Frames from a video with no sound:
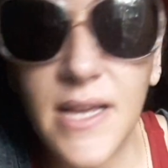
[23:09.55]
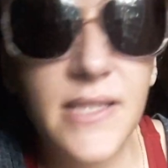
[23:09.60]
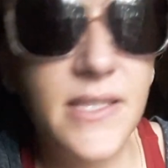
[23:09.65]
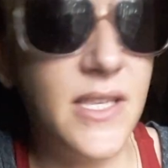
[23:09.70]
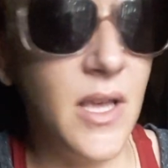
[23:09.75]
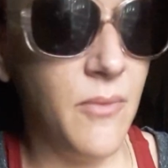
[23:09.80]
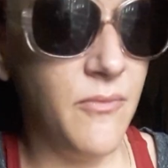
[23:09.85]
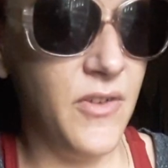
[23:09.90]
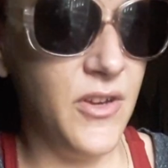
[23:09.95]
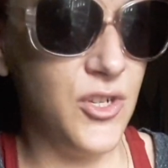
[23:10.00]

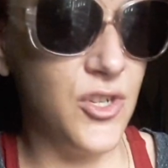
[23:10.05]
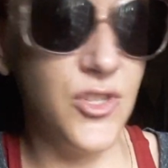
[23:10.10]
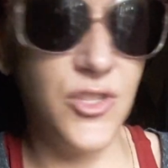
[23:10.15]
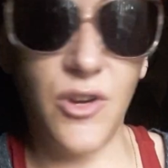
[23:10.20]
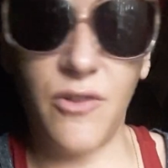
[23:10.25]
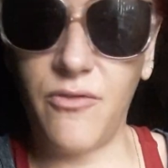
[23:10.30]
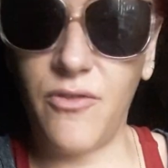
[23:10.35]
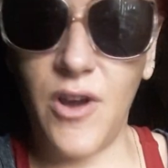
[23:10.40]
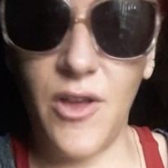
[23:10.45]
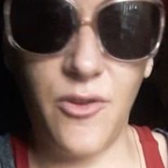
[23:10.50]
Some visions
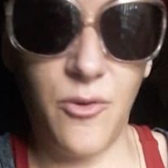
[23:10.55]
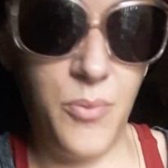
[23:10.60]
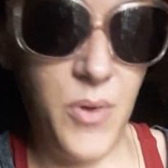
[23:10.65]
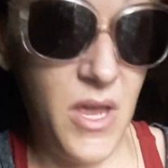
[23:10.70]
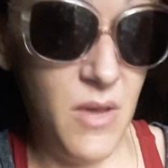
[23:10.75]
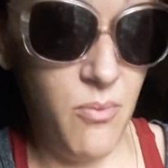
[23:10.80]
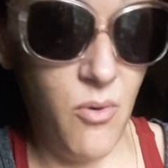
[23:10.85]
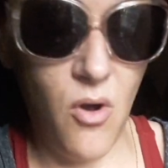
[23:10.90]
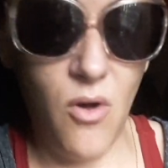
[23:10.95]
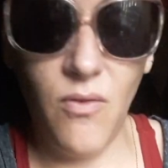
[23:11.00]
are for other
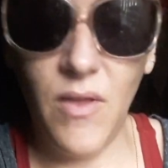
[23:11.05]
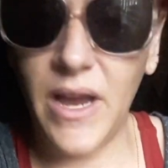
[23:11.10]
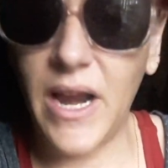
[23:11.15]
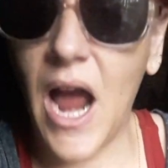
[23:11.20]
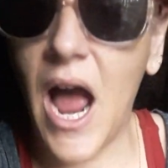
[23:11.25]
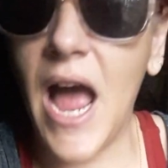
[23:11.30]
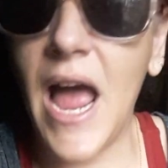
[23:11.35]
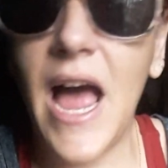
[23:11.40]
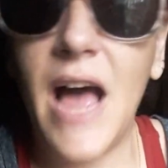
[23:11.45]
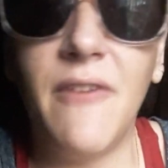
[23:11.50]
people. Like,
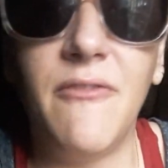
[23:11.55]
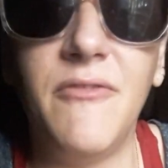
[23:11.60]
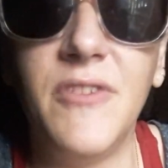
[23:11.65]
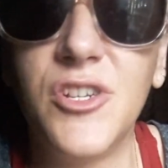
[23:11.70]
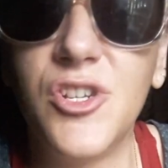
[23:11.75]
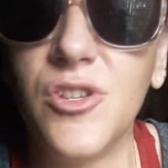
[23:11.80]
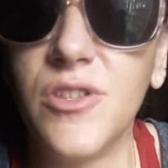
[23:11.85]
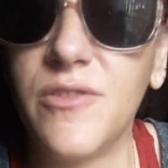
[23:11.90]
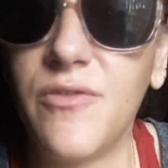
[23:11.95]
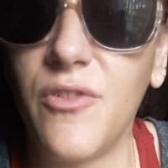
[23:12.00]
I have
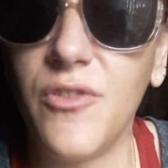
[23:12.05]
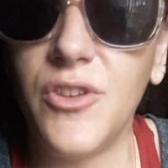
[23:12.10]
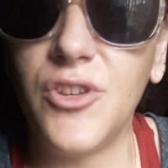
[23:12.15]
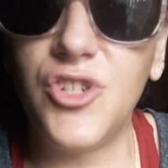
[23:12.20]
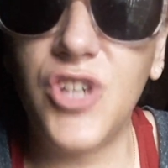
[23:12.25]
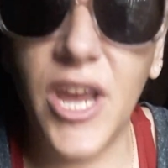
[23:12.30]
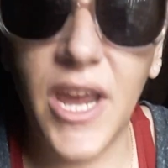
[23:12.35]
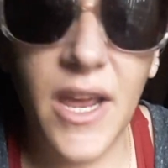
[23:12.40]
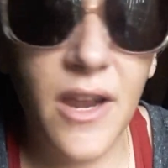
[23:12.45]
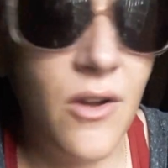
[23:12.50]
visions for the
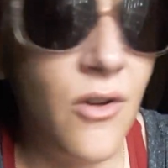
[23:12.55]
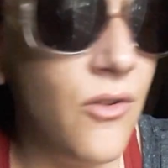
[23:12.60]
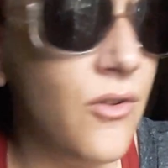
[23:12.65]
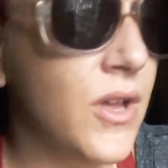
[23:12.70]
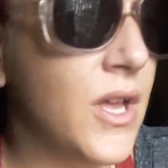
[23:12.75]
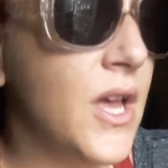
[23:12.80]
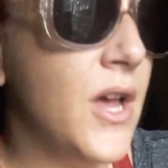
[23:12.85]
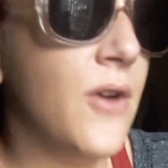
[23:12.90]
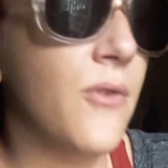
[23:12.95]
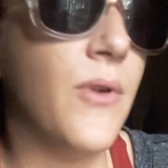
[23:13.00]
channel,
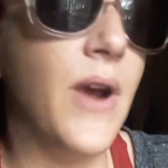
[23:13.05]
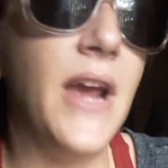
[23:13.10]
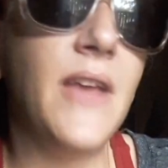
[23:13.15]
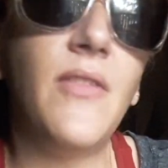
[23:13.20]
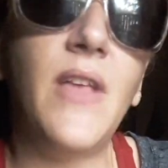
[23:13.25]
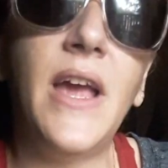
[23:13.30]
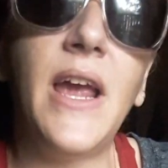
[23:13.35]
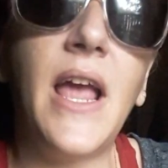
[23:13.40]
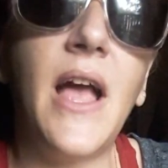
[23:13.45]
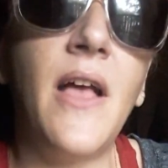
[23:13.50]
right?
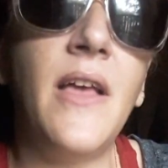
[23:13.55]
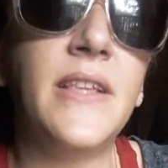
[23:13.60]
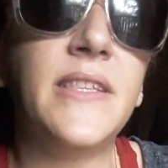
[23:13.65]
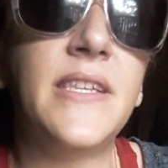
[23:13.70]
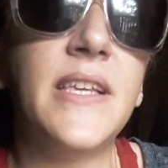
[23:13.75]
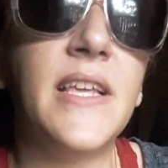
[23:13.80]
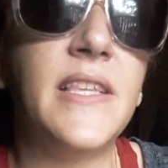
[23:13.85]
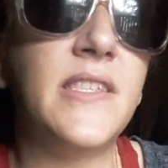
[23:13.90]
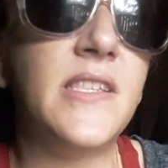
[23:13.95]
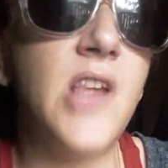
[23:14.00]
Like,
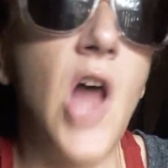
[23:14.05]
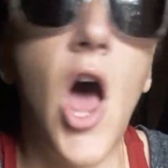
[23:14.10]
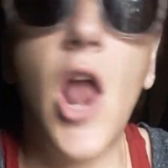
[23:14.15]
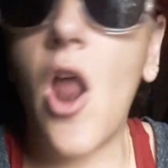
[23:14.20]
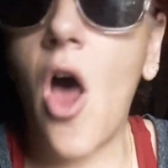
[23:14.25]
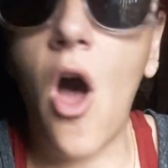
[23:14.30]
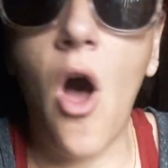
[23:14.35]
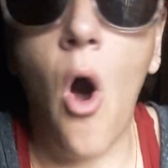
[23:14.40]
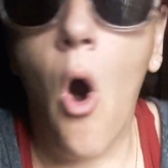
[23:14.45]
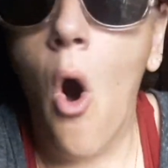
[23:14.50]
it's
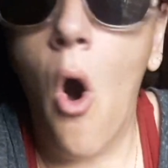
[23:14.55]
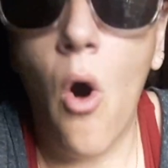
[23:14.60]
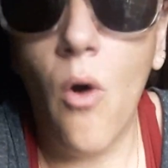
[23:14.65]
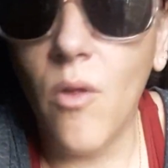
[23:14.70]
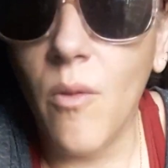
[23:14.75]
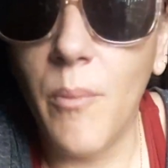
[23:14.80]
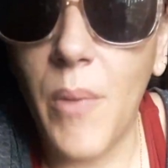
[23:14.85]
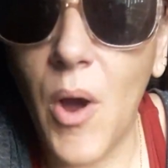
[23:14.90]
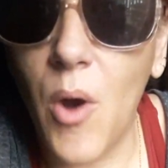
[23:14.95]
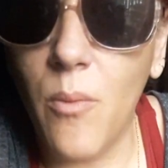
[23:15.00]
not
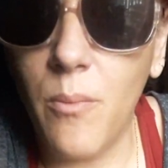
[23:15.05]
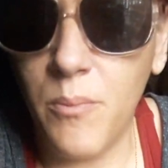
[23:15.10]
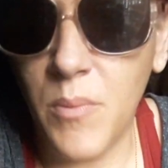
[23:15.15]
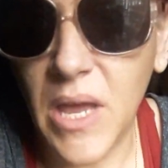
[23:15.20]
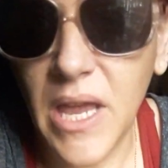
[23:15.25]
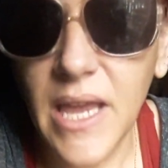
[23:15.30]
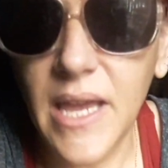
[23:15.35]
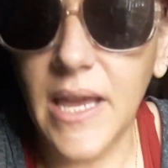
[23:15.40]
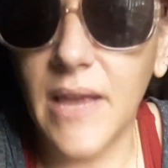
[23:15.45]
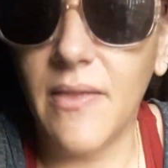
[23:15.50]
all about
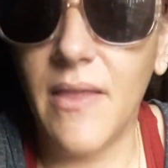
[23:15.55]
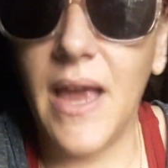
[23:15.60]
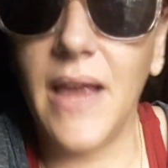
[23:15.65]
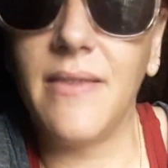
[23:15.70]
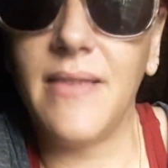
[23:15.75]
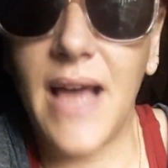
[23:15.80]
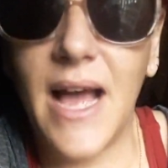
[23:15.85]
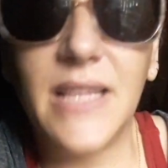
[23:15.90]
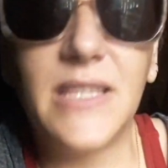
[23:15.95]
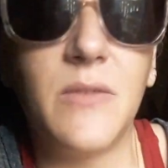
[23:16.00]
me, and
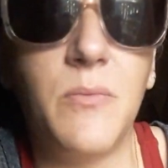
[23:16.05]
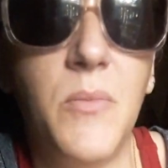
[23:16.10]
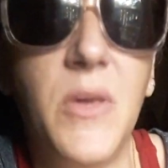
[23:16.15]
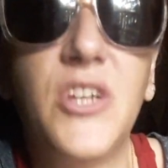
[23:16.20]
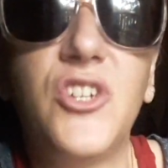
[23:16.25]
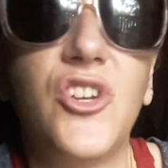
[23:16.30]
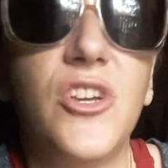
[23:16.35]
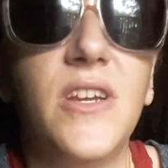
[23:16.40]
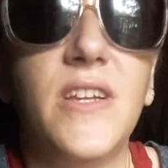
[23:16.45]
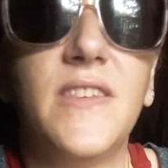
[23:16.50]
like, that's
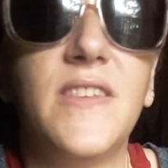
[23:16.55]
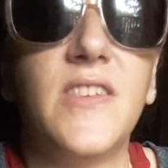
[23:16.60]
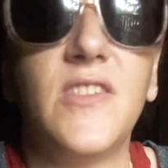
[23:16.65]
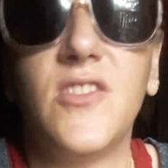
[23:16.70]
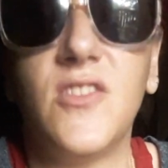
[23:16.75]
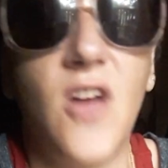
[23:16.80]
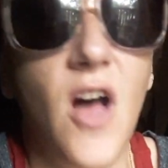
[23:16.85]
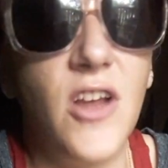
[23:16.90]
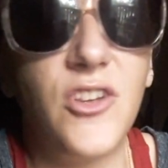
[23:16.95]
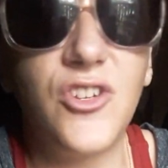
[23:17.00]
mission, is
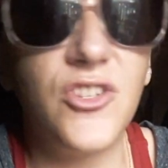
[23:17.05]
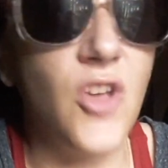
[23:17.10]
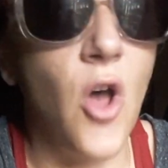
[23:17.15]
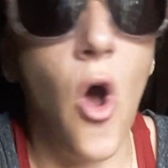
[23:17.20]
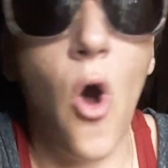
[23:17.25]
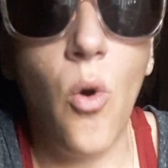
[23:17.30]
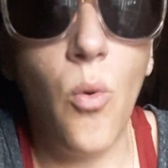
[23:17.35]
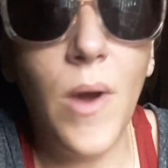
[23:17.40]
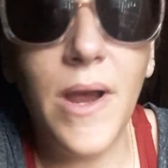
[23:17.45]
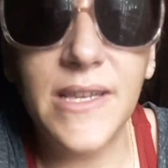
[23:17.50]
it's not just
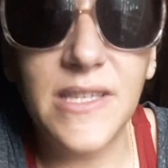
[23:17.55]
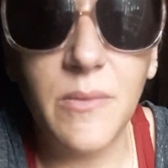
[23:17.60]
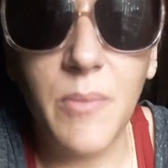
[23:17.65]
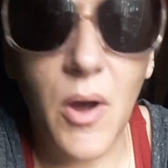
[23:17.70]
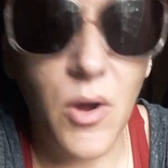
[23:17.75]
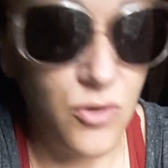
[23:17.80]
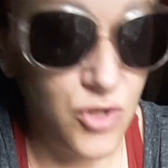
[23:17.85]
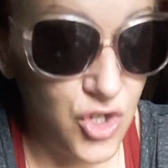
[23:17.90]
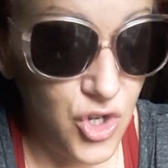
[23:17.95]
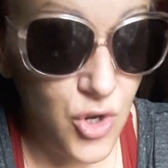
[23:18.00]
always
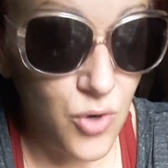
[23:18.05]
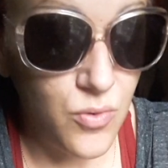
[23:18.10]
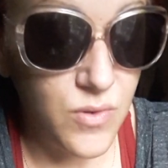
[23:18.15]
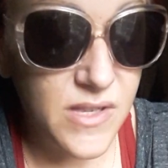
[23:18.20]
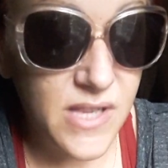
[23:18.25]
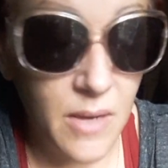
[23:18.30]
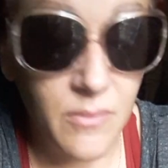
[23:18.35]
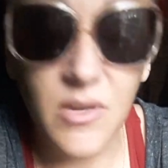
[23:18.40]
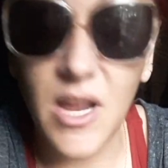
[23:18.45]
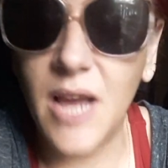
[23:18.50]
about you.
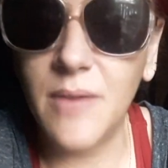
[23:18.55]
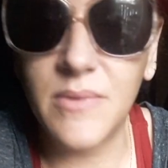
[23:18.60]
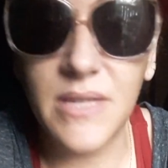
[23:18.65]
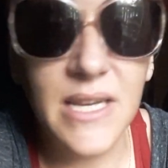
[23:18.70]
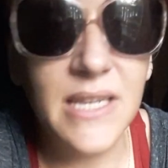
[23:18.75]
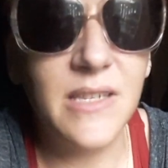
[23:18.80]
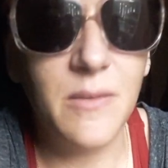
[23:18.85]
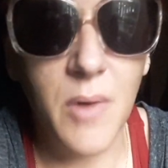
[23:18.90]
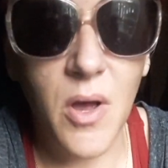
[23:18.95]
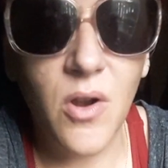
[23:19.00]
Sometimes it
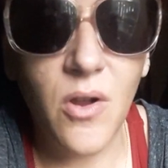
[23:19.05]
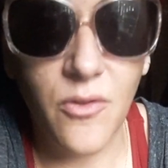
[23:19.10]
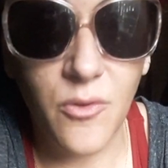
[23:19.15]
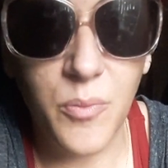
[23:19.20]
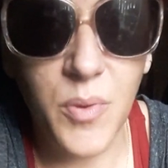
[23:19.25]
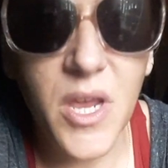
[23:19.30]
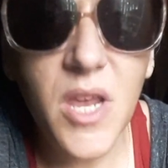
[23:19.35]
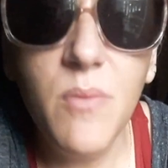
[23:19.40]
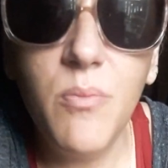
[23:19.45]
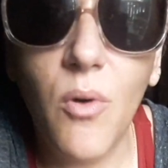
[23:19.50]
is about other
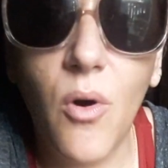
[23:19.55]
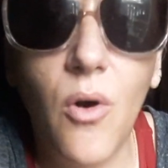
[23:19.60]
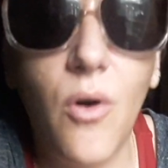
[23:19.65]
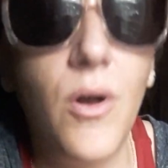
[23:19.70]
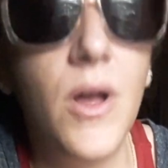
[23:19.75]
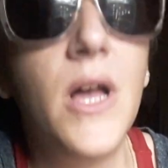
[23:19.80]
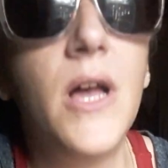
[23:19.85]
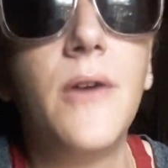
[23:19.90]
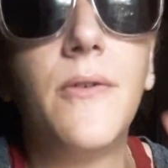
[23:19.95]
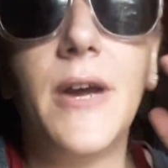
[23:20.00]

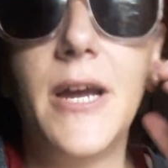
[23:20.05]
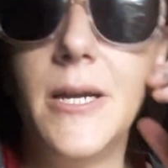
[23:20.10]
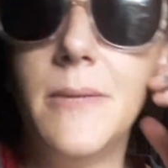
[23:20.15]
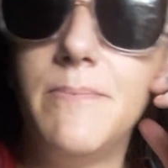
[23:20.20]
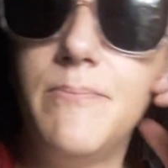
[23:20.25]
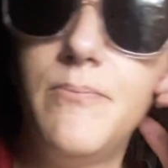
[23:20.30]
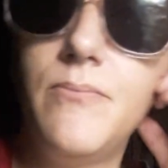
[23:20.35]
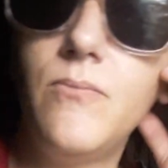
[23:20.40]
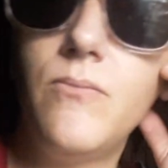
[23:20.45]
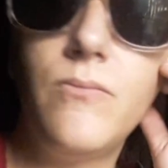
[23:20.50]
people,
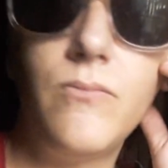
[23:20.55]
right?